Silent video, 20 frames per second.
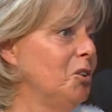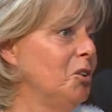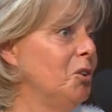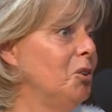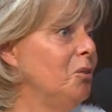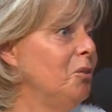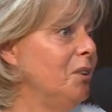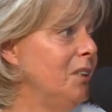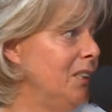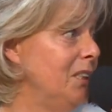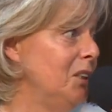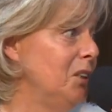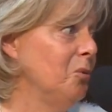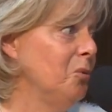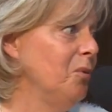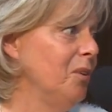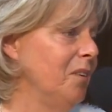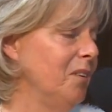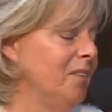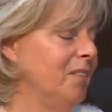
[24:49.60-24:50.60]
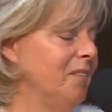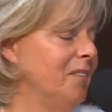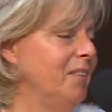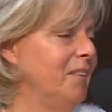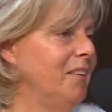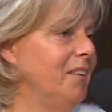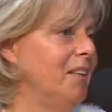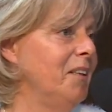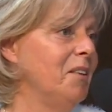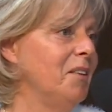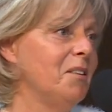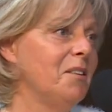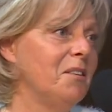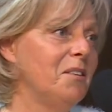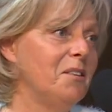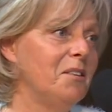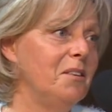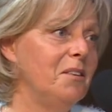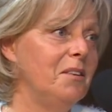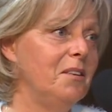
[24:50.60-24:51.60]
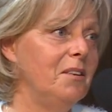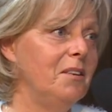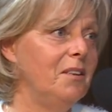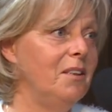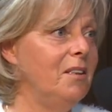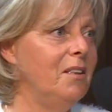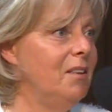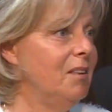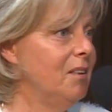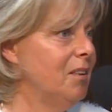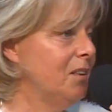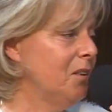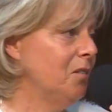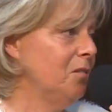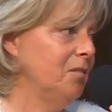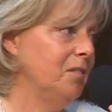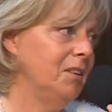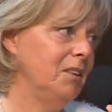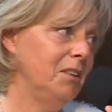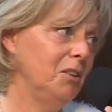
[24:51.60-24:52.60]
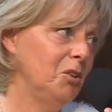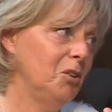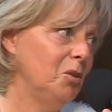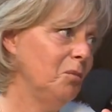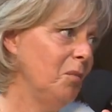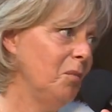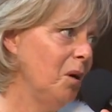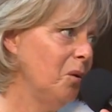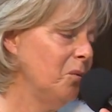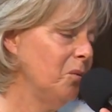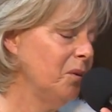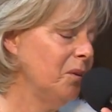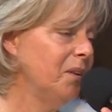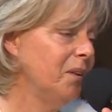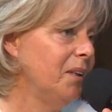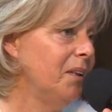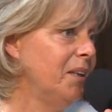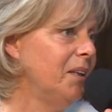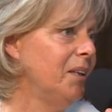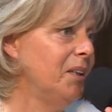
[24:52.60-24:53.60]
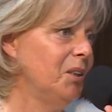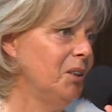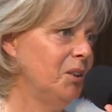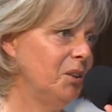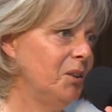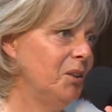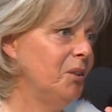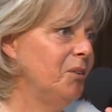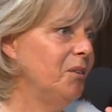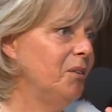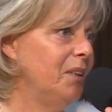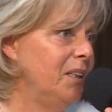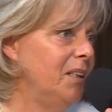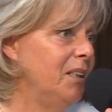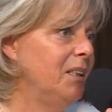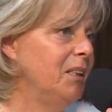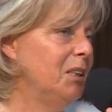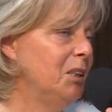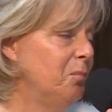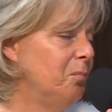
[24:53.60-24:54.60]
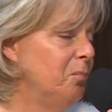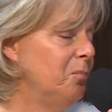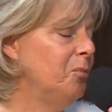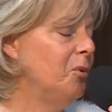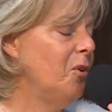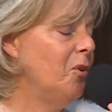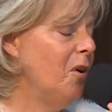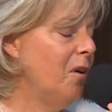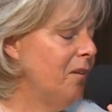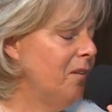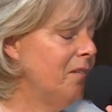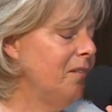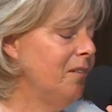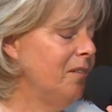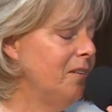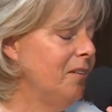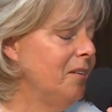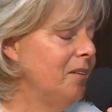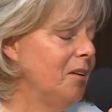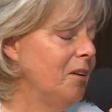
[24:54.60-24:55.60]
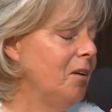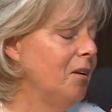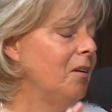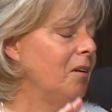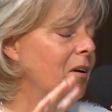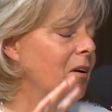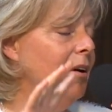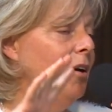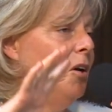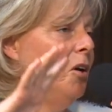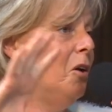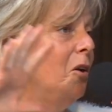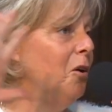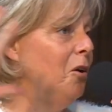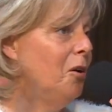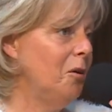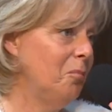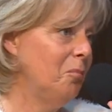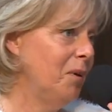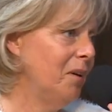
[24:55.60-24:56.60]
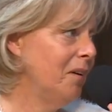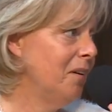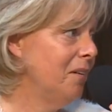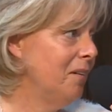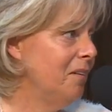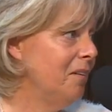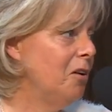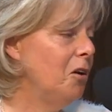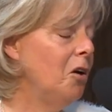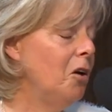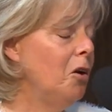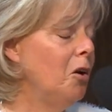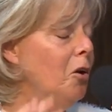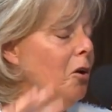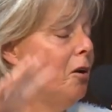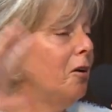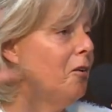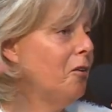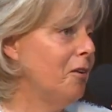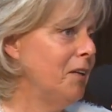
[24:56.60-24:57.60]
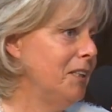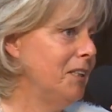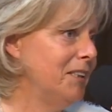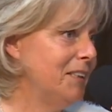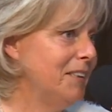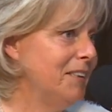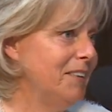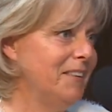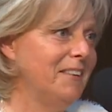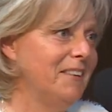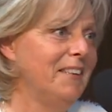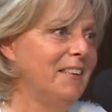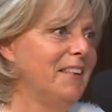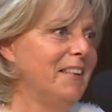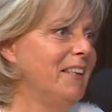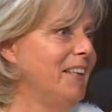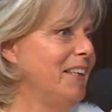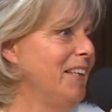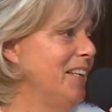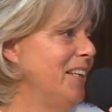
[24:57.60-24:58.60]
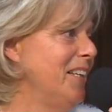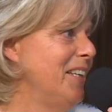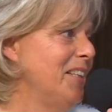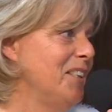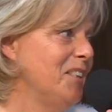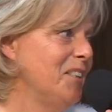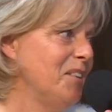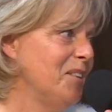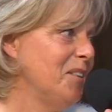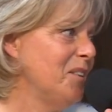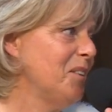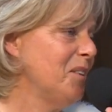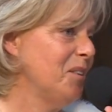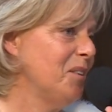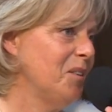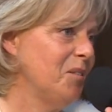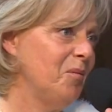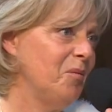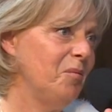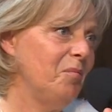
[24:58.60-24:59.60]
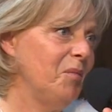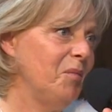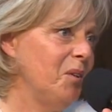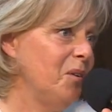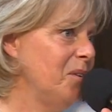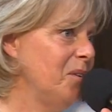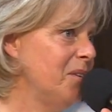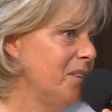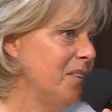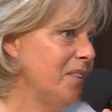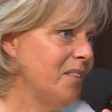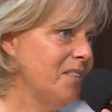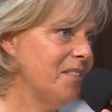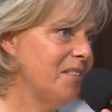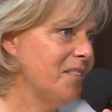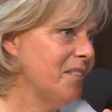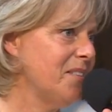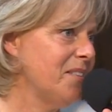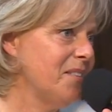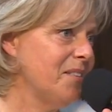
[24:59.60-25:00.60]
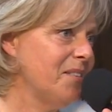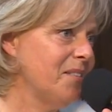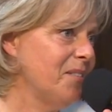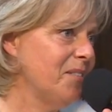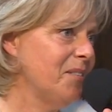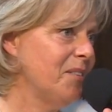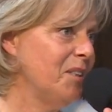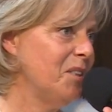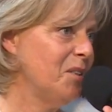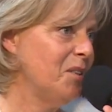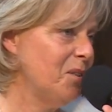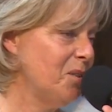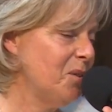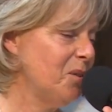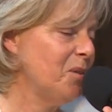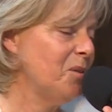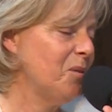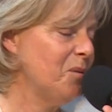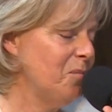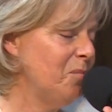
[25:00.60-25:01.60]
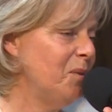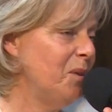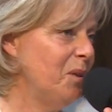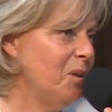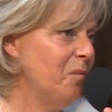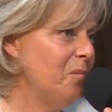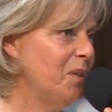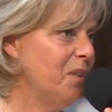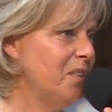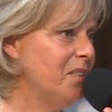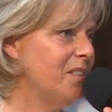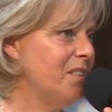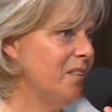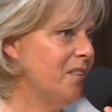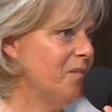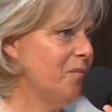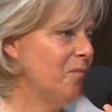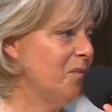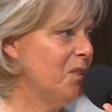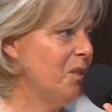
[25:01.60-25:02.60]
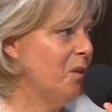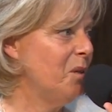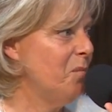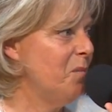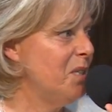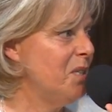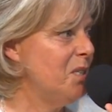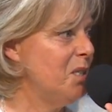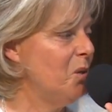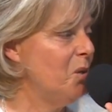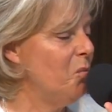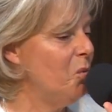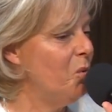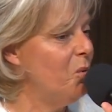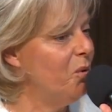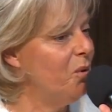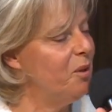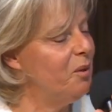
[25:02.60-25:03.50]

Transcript: to his will, and he doesn't fit into my will. So he has gotten a lot bigger, a lot greater, and yeah, it's been amazing. It's an amazing walk.